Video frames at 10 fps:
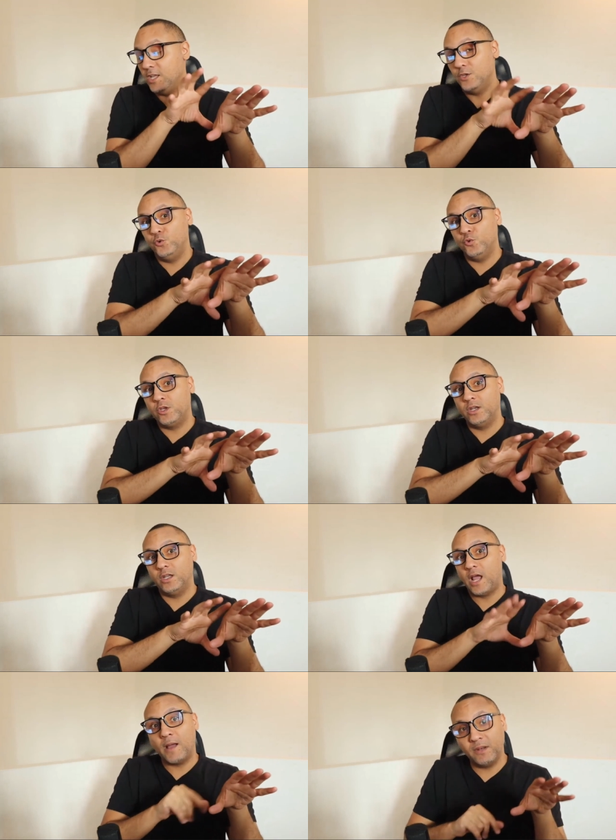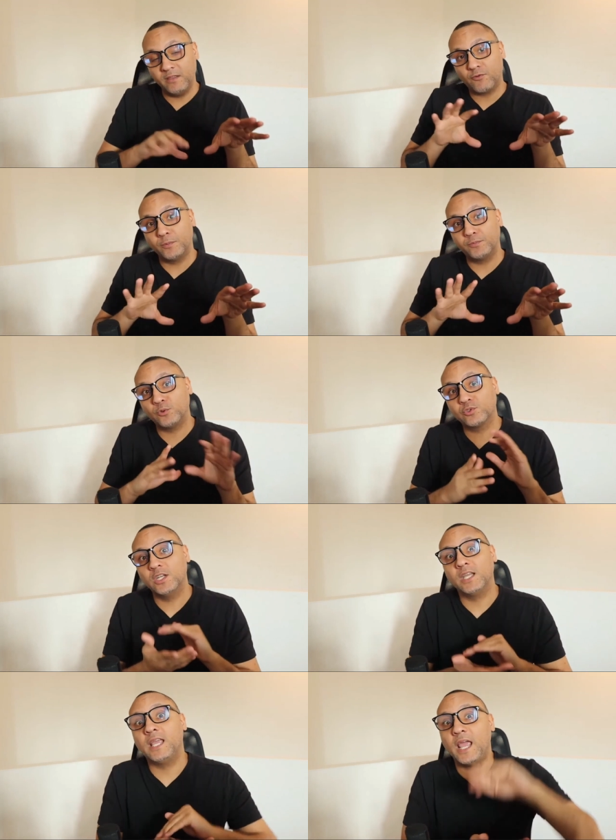You can I believe crypto is going to
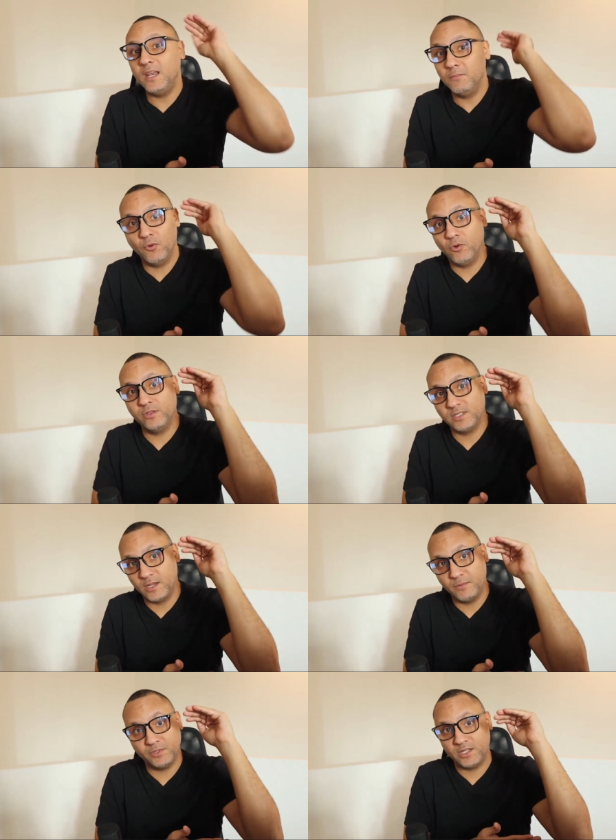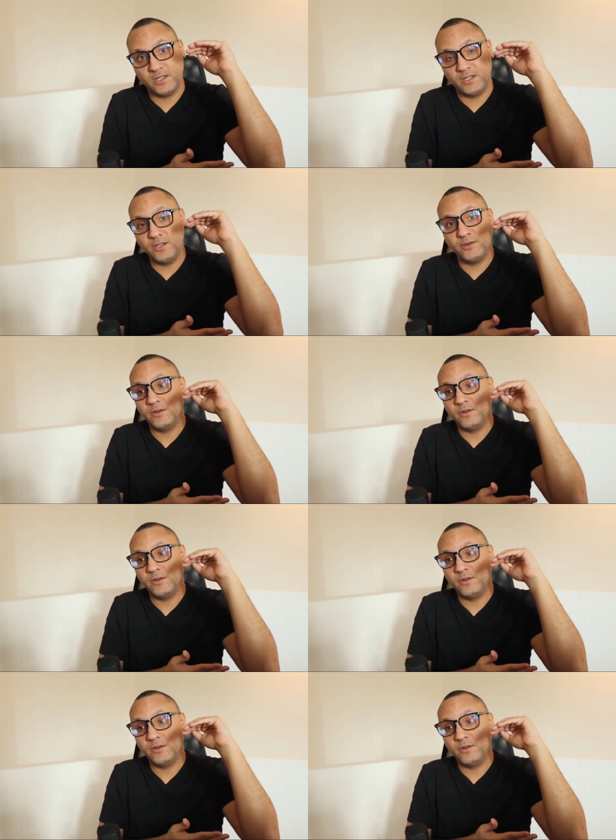gain more than 10% a year.